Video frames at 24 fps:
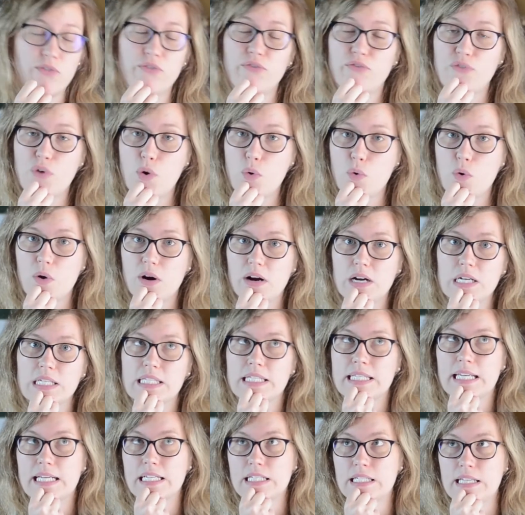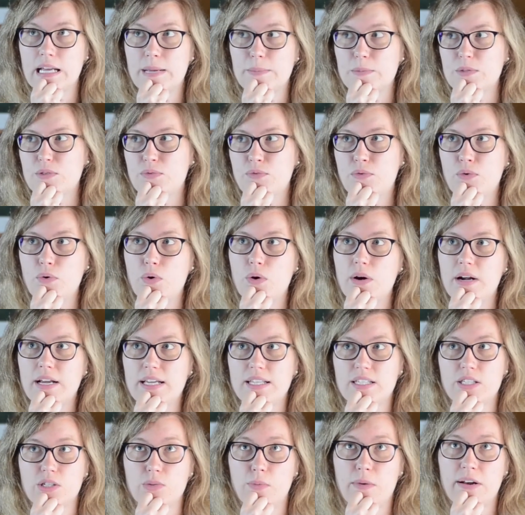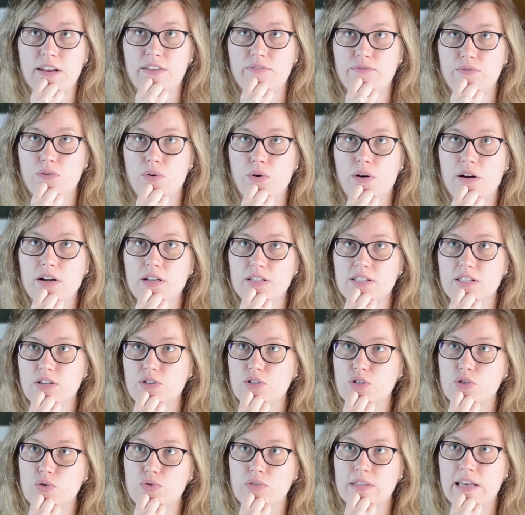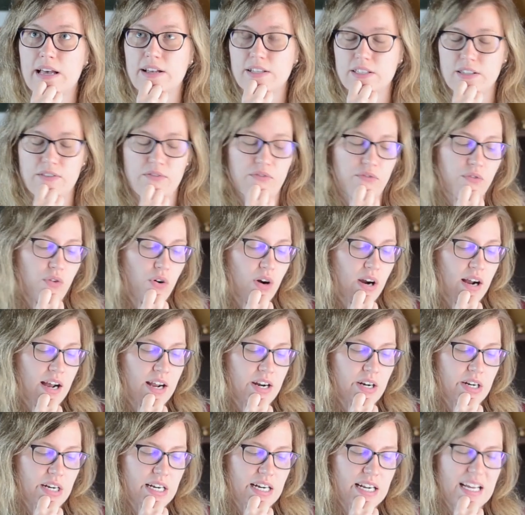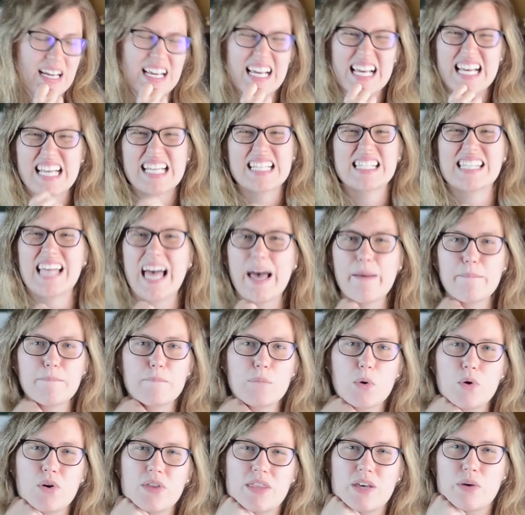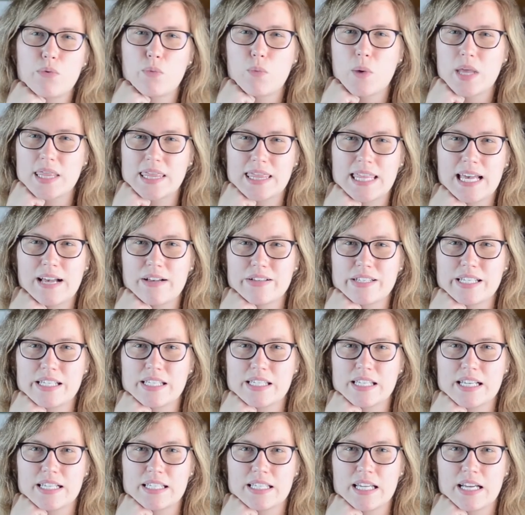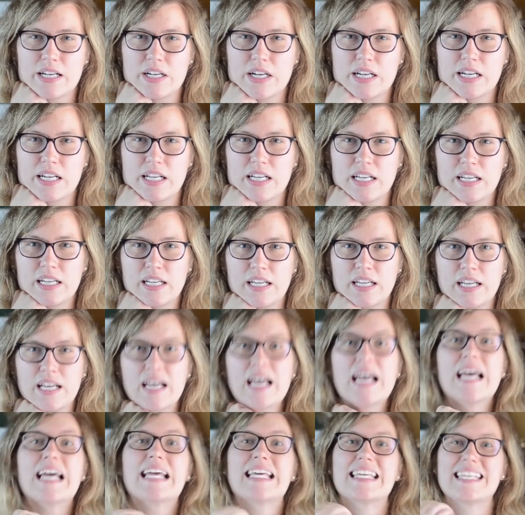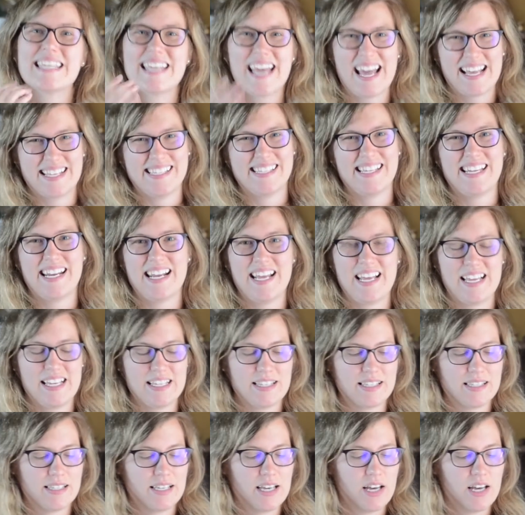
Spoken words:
4, 6 times 4 is 24, so 2,400. Is that more than 1,600? Yes, it is.